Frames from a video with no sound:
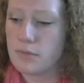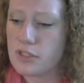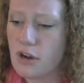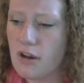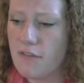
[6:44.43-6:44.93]

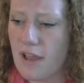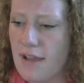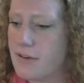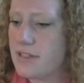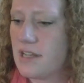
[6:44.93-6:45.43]
Sorry if I
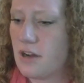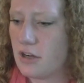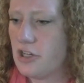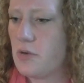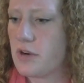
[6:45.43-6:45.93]
ever said
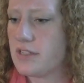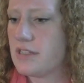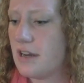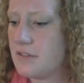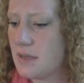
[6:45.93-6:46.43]
October
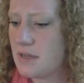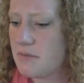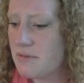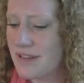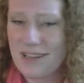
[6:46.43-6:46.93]
instead of
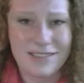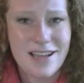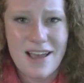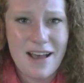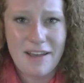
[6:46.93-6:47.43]
September, because
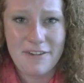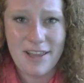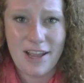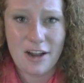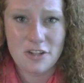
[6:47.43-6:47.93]
I feel
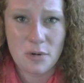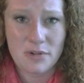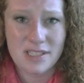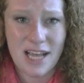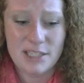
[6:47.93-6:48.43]
like
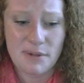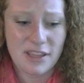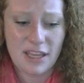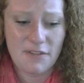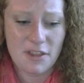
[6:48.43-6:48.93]
October is last
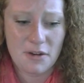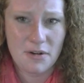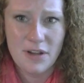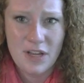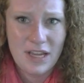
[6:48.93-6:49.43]
month, even
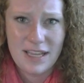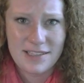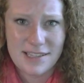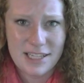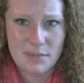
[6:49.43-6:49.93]
though
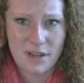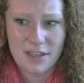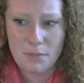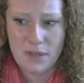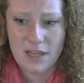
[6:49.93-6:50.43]
it's this
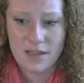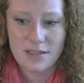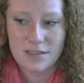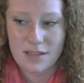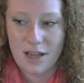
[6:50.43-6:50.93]
month,
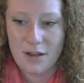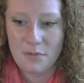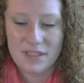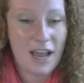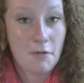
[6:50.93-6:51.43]
because
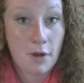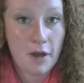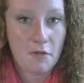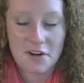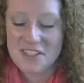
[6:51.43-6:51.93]
it's halfway
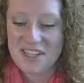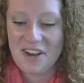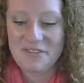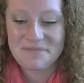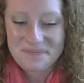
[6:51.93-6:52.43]
over.
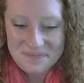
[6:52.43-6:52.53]
So